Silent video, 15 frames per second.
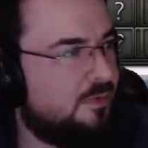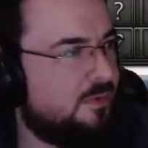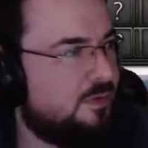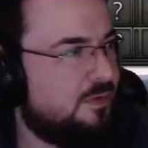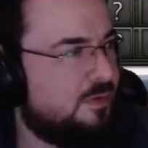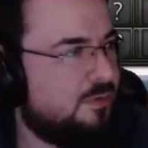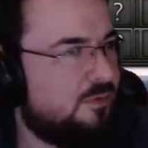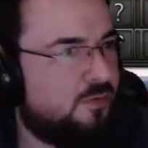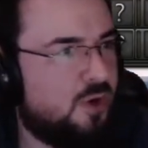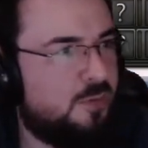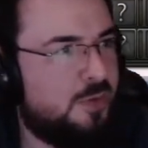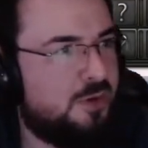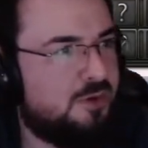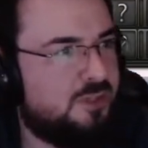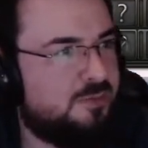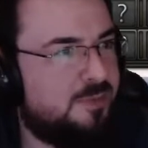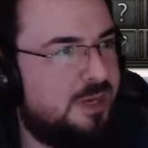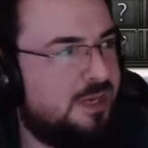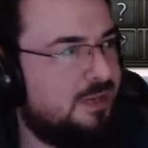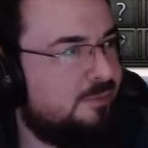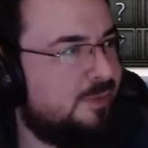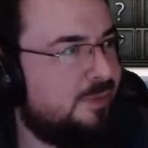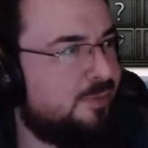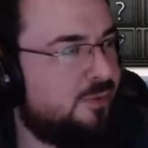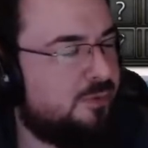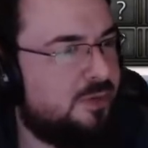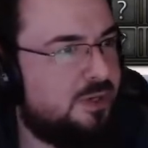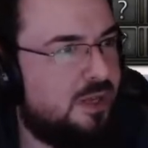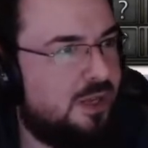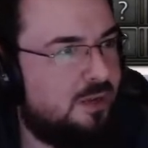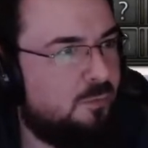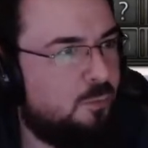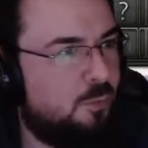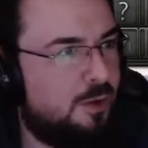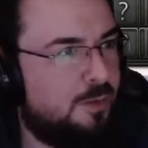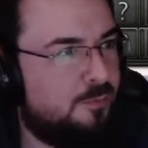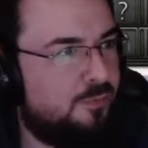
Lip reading: You've got about as many people in one